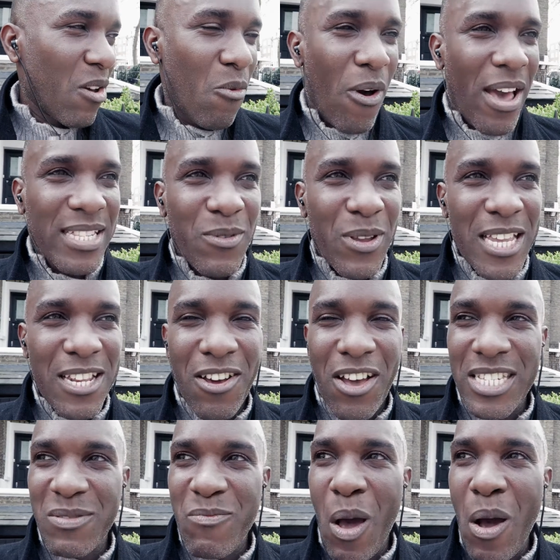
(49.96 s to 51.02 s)
Worse when you're
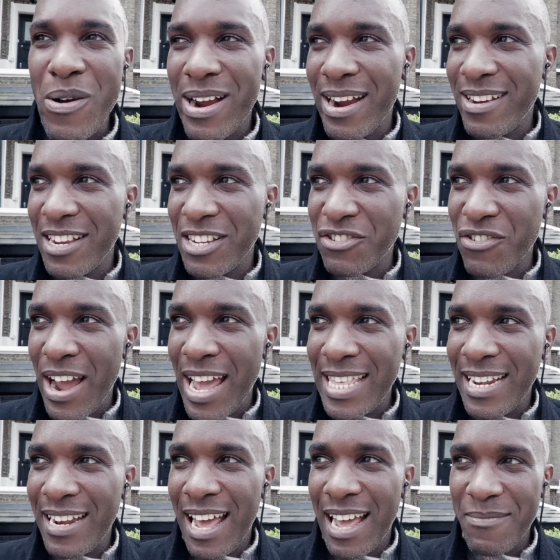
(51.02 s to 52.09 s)
not a smoker and you're trying
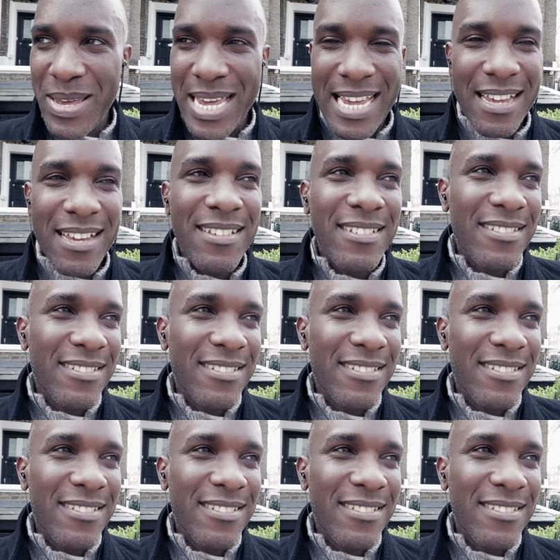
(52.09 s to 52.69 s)
it like me.